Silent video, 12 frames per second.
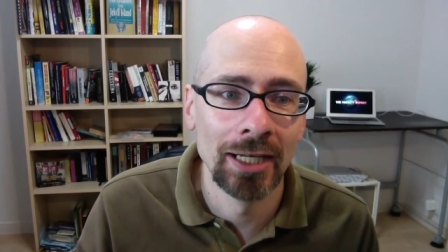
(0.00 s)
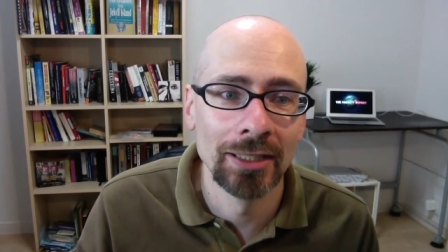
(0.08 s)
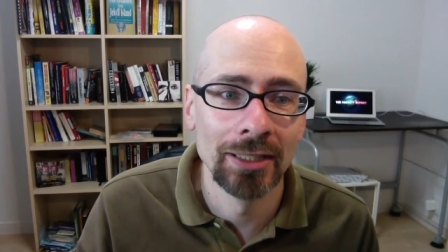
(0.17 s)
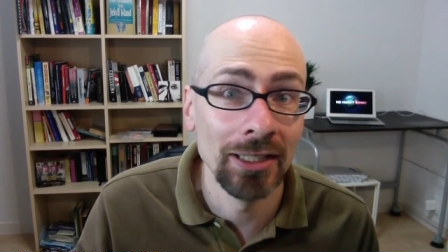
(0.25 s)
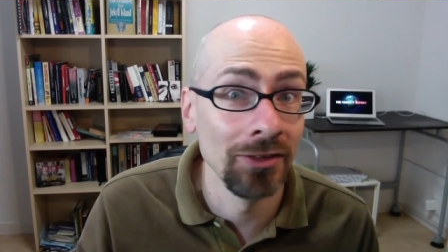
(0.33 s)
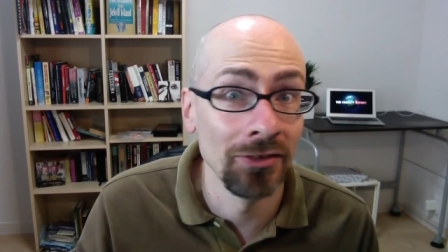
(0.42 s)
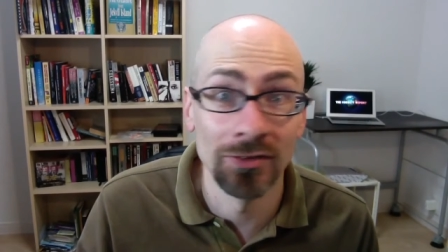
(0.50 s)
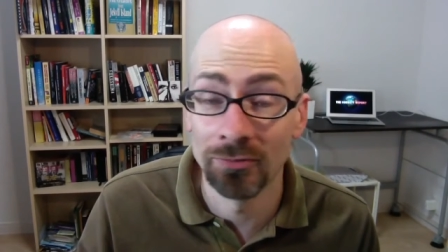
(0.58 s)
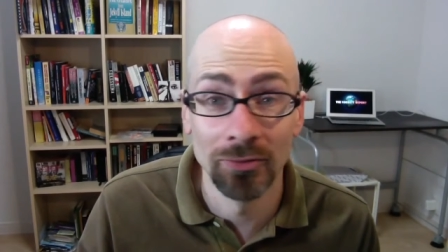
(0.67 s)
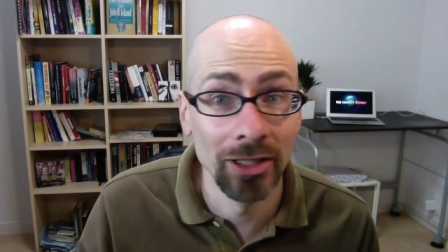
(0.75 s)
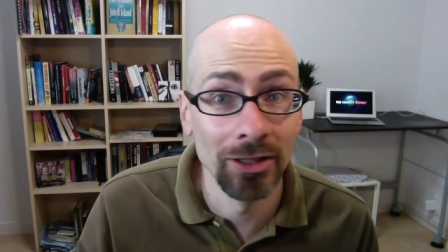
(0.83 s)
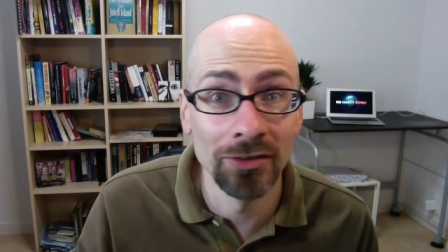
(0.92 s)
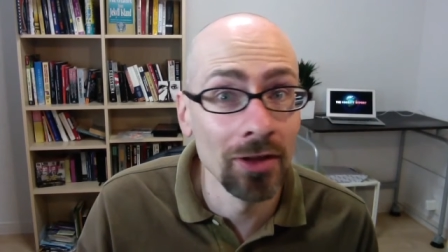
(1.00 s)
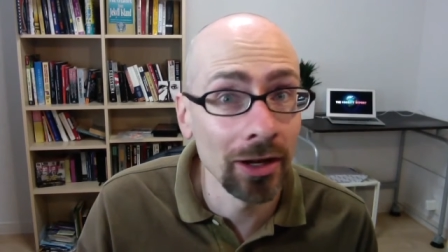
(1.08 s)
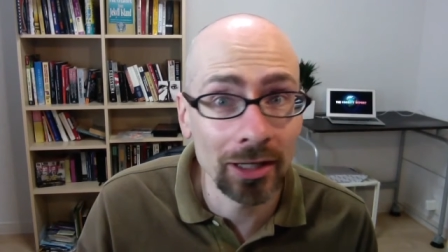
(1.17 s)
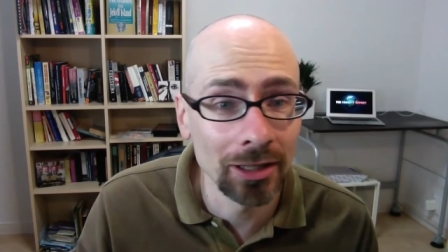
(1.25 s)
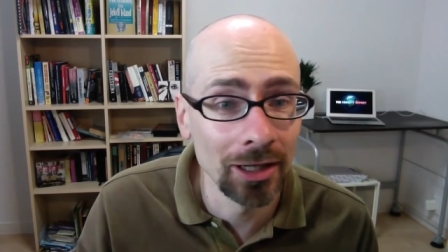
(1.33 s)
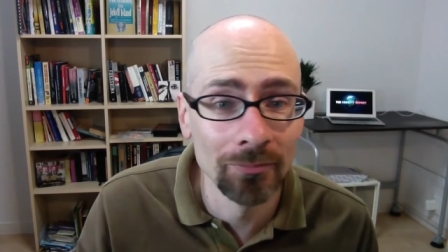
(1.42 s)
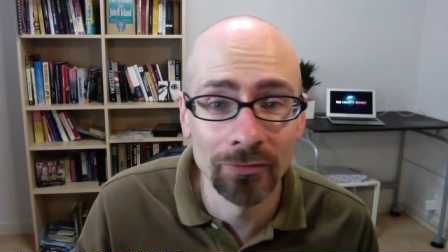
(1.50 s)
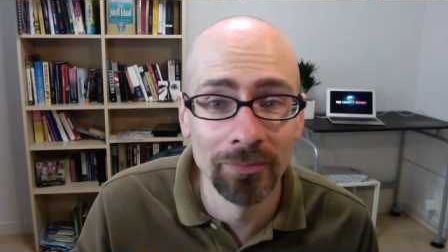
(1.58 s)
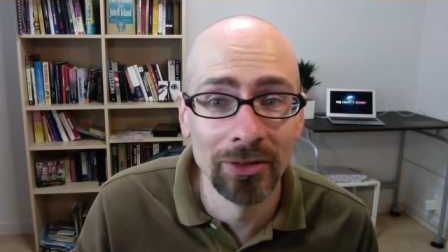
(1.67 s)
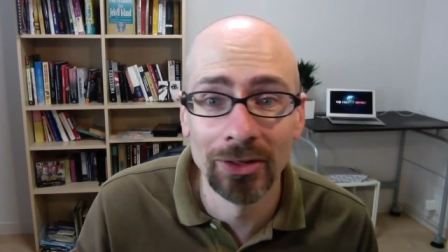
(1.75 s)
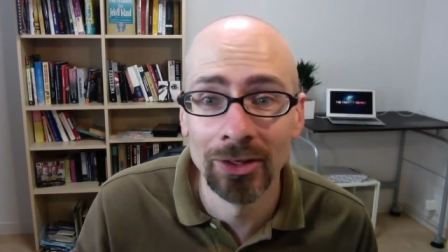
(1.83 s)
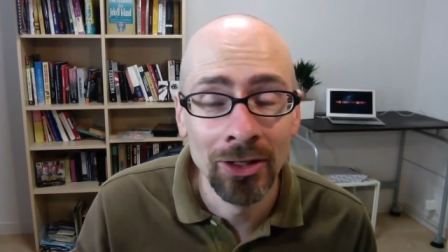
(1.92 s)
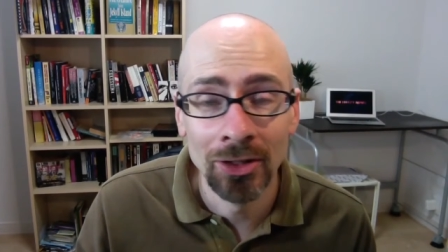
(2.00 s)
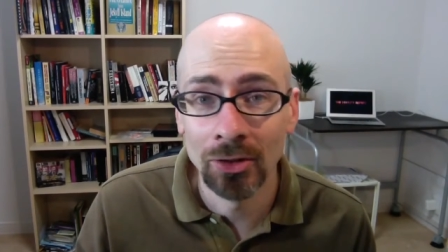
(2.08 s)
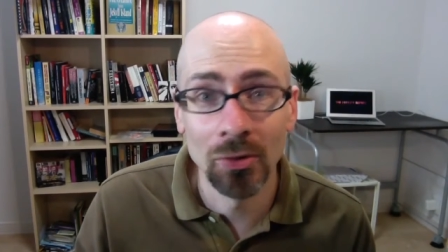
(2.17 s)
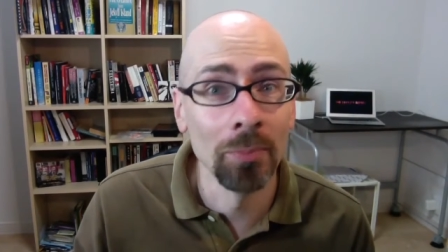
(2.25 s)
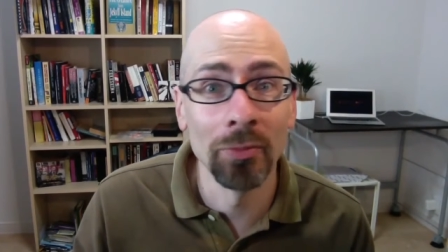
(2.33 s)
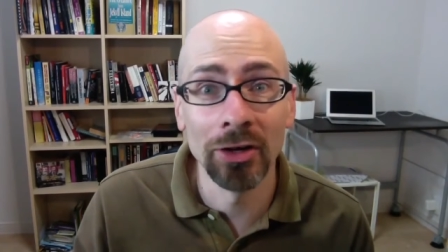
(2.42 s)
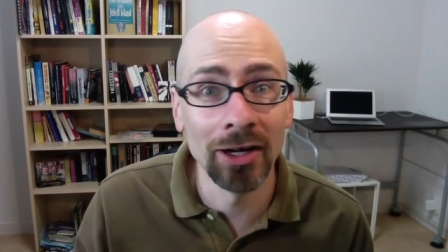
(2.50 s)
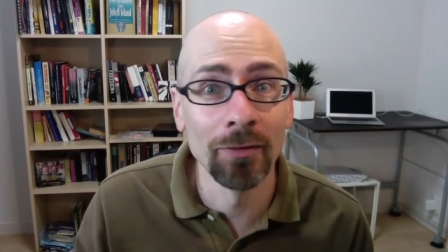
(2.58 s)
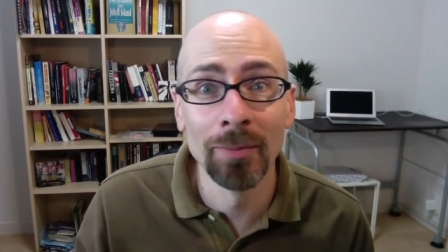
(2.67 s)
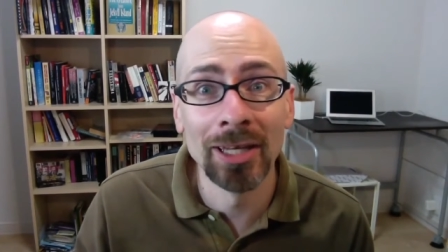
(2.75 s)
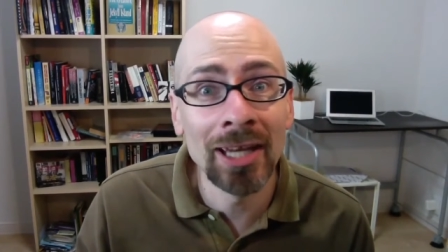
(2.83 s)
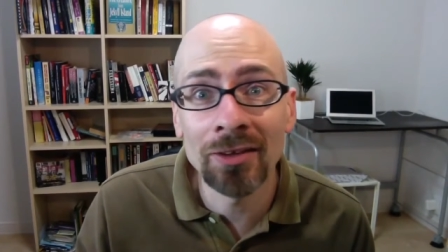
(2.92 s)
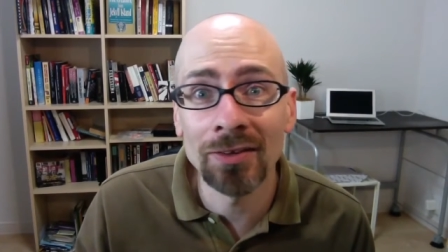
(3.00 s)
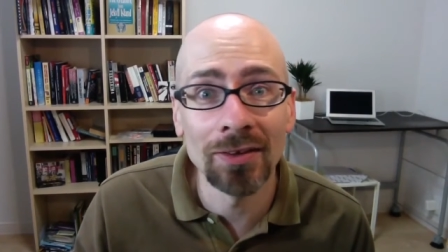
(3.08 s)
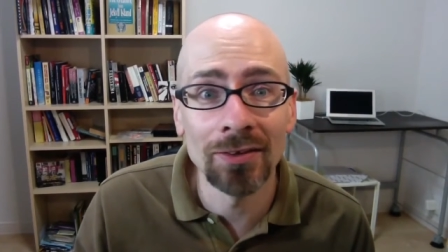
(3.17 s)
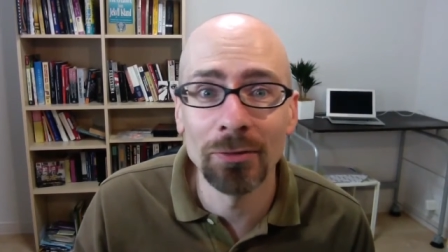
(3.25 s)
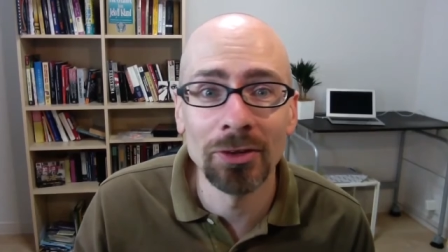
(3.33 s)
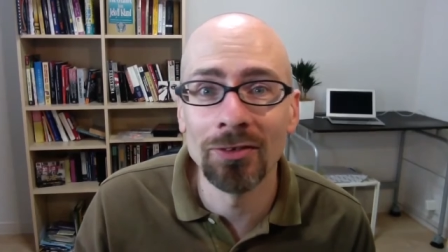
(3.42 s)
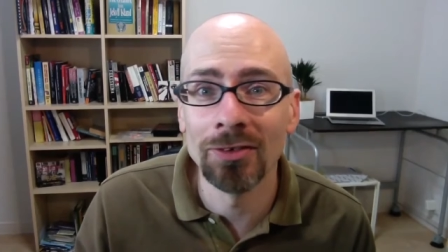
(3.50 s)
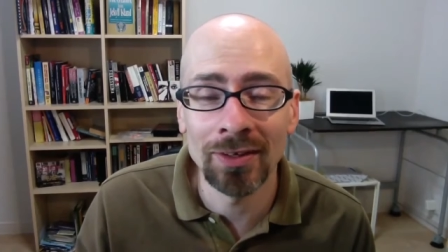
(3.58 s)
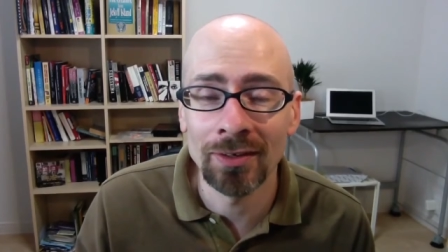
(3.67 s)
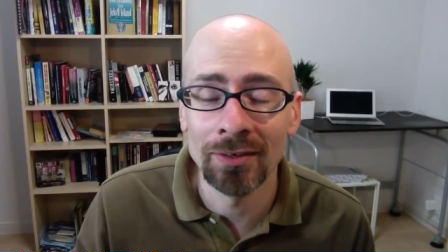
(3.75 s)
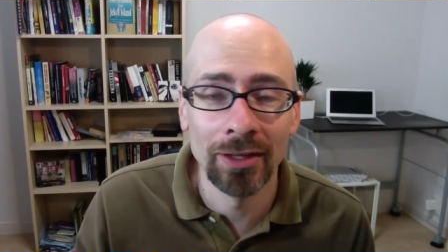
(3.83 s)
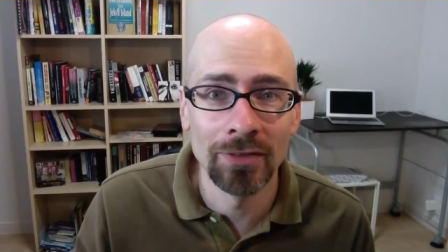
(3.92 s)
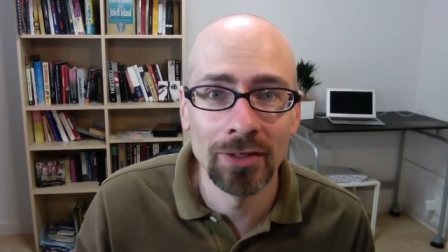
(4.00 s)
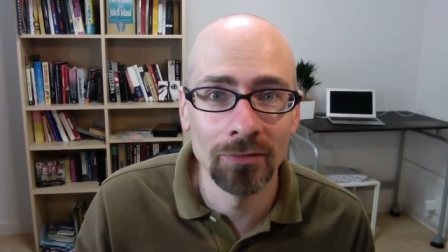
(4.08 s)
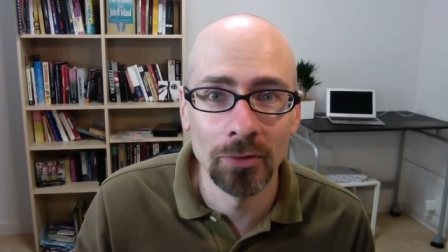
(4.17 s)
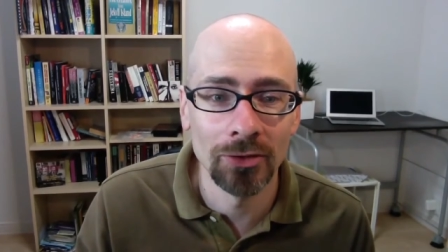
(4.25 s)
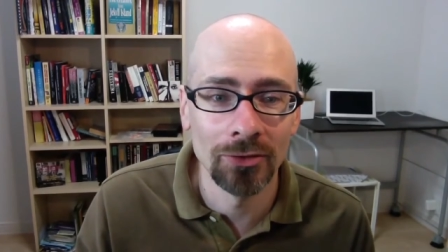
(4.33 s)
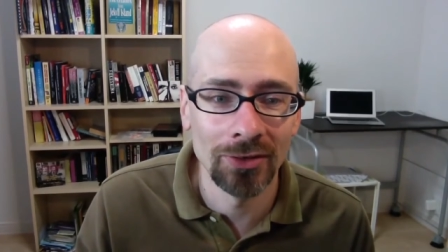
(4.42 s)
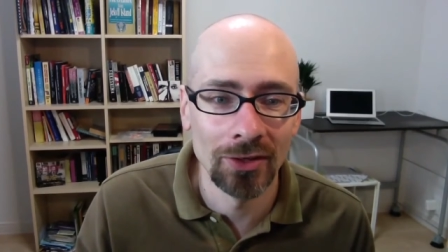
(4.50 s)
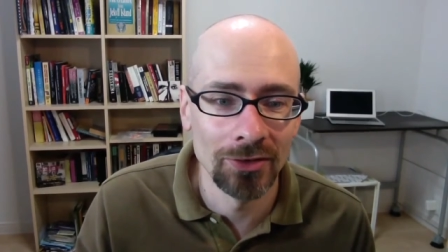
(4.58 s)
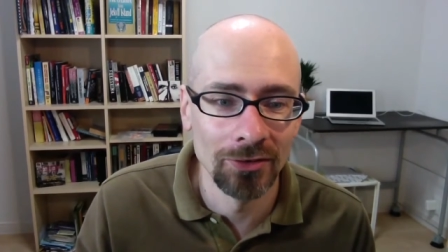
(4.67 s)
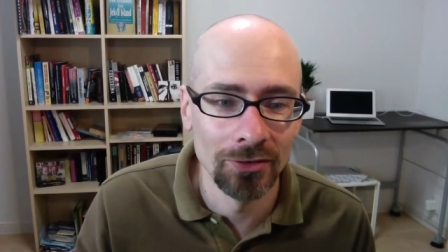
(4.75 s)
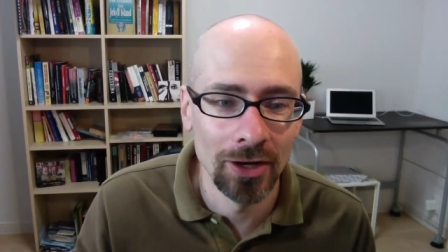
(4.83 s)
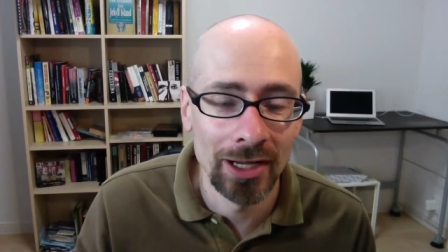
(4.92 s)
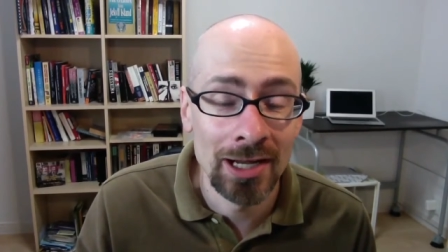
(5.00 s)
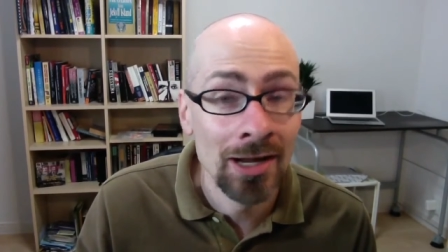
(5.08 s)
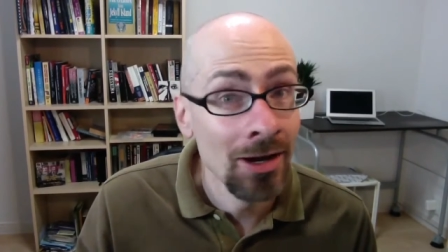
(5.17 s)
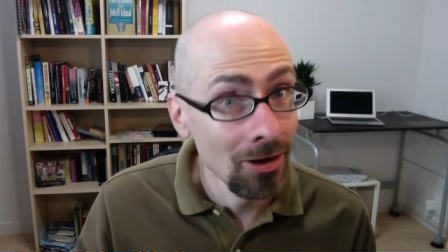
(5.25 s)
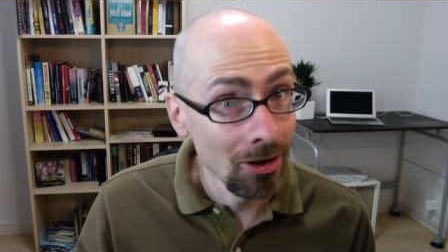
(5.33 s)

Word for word: And it's, well, it's not going to come from the corporate government nexus, which has left these workers out to dry.